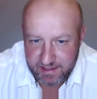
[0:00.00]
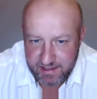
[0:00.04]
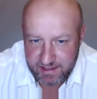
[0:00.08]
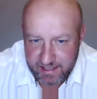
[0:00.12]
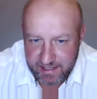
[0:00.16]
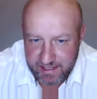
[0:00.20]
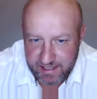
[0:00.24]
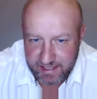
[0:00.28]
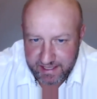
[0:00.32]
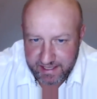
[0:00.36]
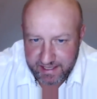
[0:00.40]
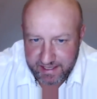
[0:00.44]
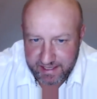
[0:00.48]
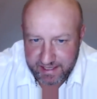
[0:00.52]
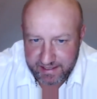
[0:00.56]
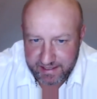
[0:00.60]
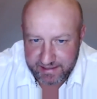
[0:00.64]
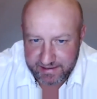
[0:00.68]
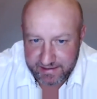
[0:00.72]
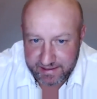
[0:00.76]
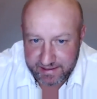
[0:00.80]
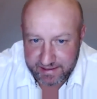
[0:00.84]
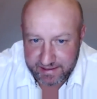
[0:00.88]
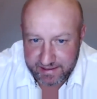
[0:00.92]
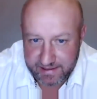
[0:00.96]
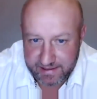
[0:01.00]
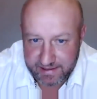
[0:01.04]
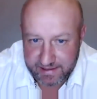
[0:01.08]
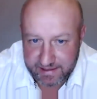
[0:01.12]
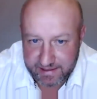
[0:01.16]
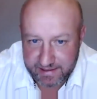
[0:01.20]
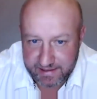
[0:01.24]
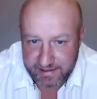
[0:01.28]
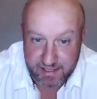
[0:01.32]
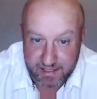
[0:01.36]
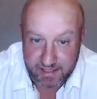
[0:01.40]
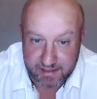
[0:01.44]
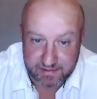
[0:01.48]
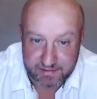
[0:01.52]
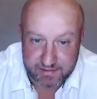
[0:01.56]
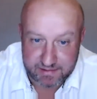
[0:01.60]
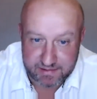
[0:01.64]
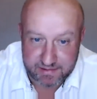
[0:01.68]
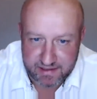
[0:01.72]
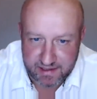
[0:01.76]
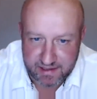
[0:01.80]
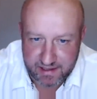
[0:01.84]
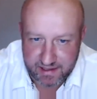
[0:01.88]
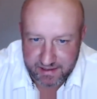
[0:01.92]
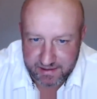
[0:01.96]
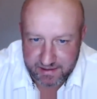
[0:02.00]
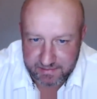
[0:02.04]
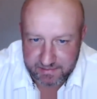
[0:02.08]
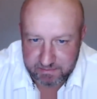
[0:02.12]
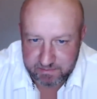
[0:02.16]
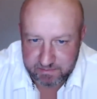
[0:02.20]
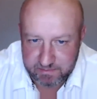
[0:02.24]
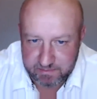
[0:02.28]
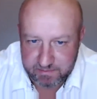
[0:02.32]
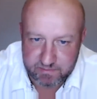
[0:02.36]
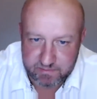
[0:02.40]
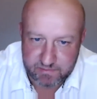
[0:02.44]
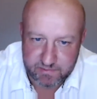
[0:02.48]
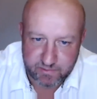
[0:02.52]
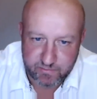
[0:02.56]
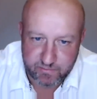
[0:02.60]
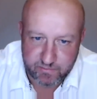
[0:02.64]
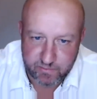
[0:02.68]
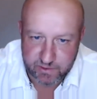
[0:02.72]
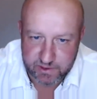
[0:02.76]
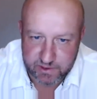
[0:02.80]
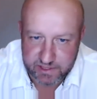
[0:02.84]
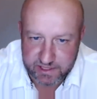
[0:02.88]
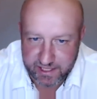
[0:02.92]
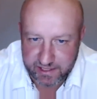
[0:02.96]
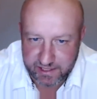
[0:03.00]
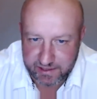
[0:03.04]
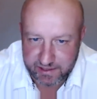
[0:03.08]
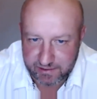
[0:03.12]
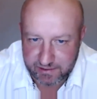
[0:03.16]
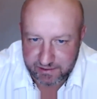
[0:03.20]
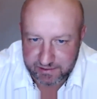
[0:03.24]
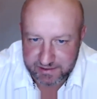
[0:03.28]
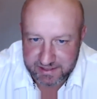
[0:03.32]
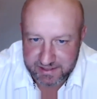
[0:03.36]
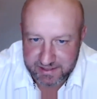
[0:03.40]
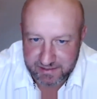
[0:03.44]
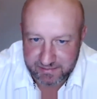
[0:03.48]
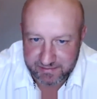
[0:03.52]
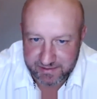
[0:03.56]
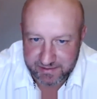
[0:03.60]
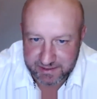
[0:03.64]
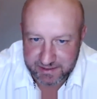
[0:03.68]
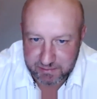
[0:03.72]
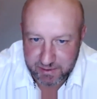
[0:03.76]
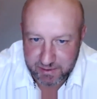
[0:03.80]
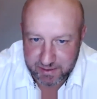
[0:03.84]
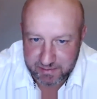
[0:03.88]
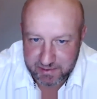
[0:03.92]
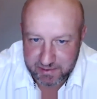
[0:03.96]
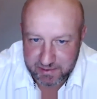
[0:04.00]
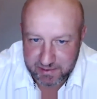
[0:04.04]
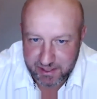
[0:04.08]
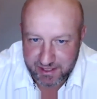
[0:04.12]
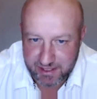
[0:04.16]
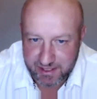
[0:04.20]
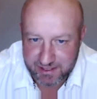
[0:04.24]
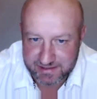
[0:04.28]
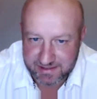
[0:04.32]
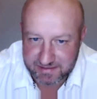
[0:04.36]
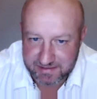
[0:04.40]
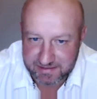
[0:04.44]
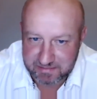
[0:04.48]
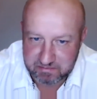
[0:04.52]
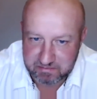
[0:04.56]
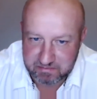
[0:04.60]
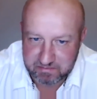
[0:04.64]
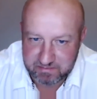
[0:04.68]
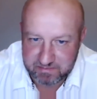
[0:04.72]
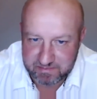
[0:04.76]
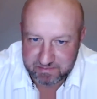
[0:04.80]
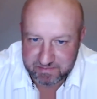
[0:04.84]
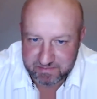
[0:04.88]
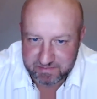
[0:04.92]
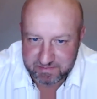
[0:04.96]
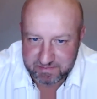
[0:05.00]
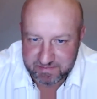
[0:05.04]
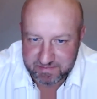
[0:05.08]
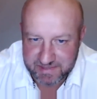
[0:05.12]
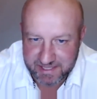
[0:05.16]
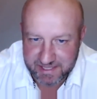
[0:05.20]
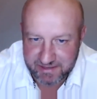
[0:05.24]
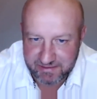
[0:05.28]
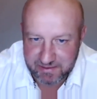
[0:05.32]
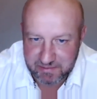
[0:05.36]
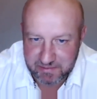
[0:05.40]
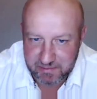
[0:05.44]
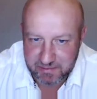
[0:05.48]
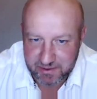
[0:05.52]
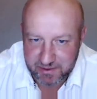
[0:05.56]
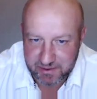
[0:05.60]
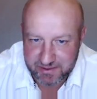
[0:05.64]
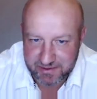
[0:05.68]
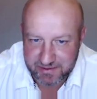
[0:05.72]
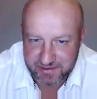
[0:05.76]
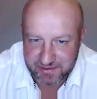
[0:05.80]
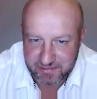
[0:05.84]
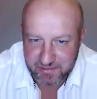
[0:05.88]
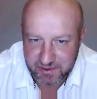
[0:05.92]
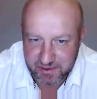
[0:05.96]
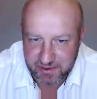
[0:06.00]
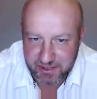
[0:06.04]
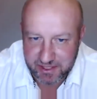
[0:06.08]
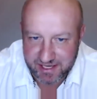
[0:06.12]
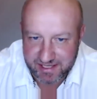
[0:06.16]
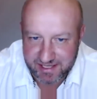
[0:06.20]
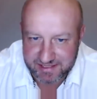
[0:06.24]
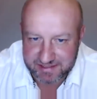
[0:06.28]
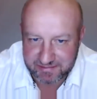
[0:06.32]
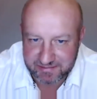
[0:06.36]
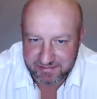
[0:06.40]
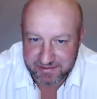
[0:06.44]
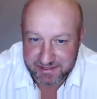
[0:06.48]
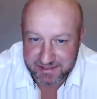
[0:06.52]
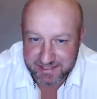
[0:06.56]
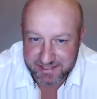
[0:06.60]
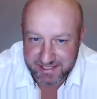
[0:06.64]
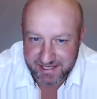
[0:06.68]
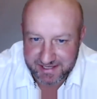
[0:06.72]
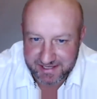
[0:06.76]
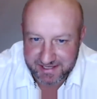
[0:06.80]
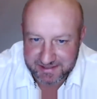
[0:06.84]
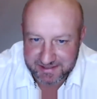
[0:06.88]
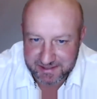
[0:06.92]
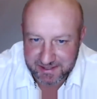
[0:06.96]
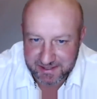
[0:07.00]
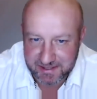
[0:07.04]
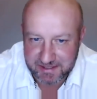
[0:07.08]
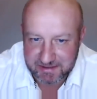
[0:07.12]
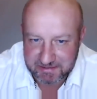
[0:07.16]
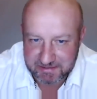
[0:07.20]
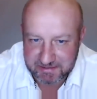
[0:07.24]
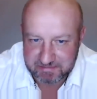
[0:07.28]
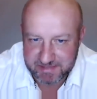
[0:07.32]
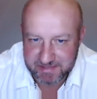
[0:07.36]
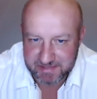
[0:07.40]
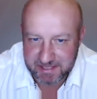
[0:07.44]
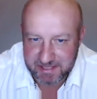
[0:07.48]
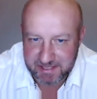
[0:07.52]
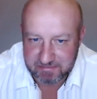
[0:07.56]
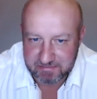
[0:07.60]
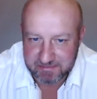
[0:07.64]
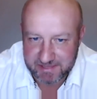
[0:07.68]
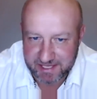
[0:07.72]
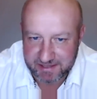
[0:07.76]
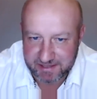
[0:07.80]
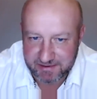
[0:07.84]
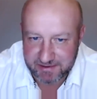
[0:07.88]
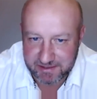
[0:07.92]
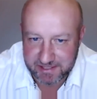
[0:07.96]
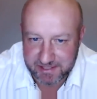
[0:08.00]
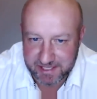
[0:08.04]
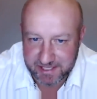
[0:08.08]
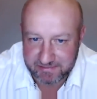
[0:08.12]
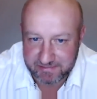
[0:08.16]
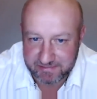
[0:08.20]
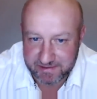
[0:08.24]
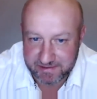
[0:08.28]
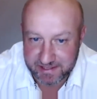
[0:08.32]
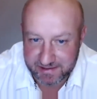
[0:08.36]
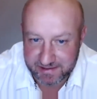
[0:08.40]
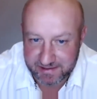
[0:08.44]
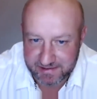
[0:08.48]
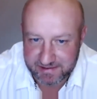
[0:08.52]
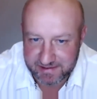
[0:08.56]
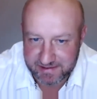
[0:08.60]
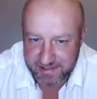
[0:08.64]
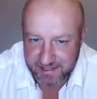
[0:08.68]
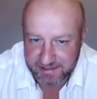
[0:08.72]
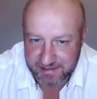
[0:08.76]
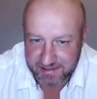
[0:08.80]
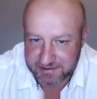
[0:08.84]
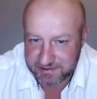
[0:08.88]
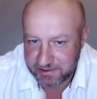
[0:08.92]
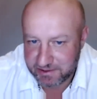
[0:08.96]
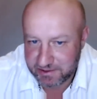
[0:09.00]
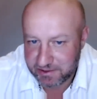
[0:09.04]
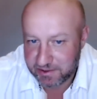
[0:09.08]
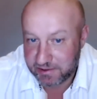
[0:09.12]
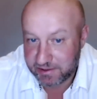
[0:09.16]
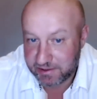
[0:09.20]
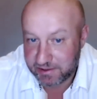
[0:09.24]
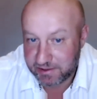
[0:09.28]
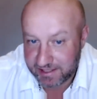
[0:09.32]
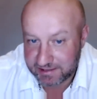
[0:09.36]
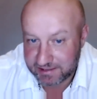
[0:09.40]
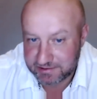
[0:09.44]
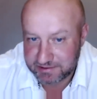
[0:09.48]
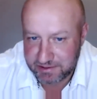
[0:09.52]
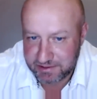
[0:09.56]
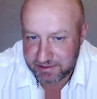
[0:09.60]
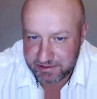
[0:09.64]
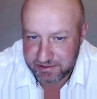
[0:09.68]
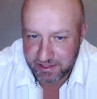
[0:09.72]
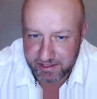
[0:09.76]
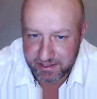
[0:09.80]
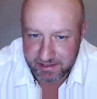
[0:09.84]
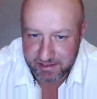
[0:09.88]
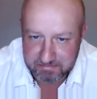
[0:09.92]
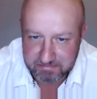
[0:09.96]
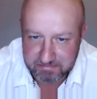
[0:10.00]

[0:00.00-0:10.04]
And I look forward to getting onto some of these webinars and hearing what you guys have to say. So thank you, David, and thanks to you, and thanks to John.